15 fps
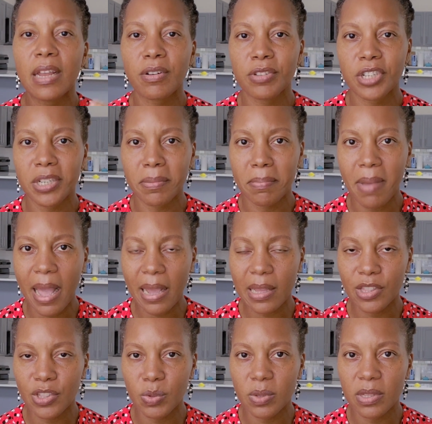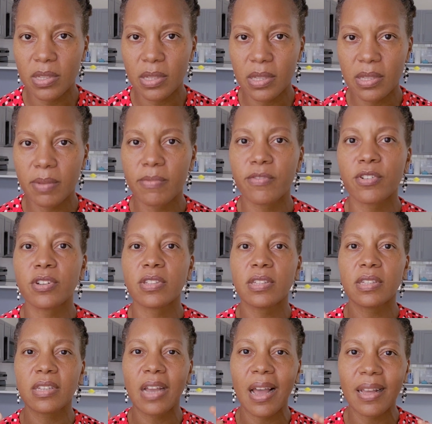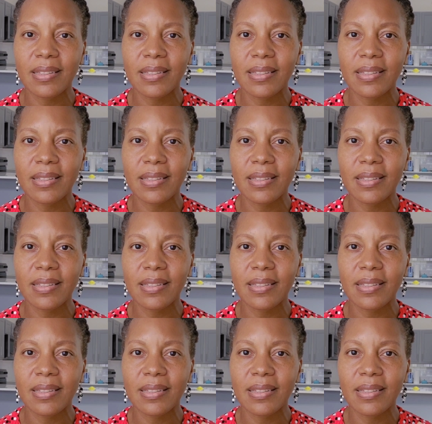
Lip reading: energy back into a system versus